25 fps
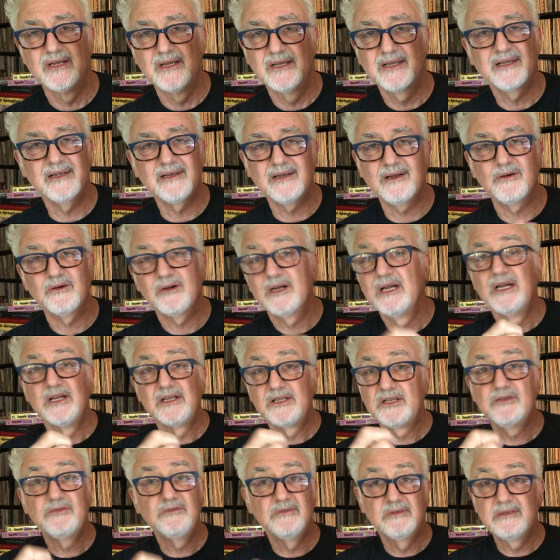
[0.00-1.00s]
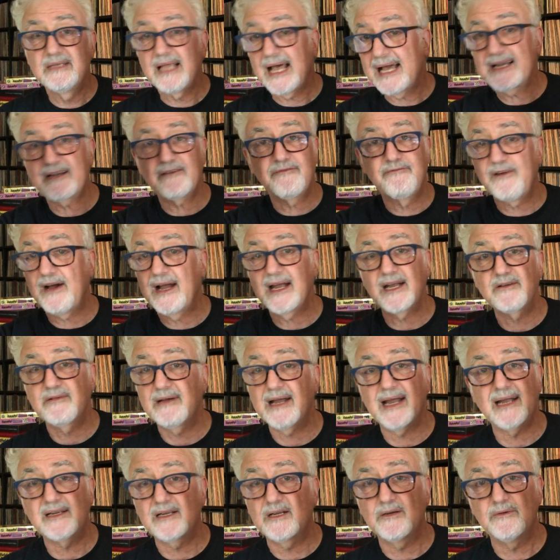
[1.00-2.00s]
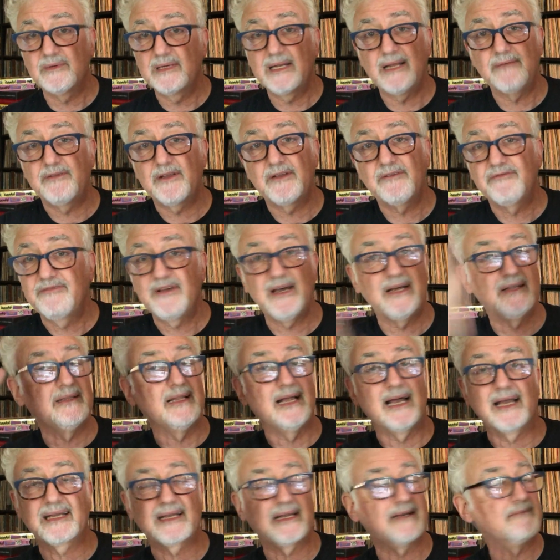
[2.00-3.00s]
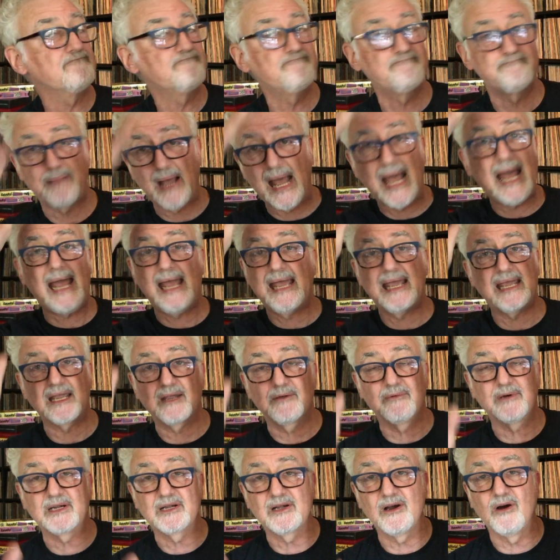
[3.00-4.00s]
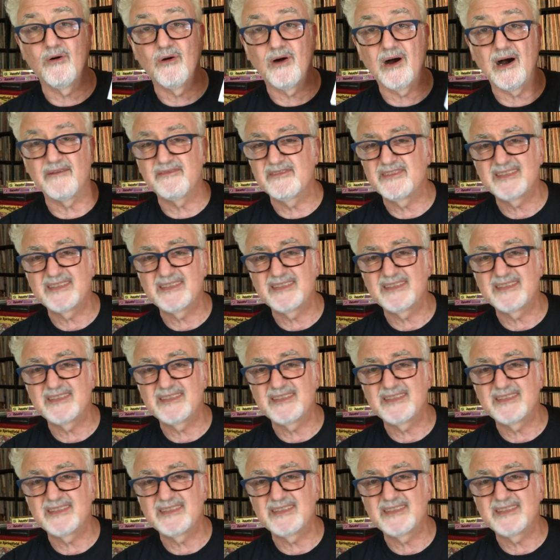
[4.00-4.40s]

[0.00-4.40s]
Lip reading: You'd light a firecracker whenever you felt like it, and pang, it would go off.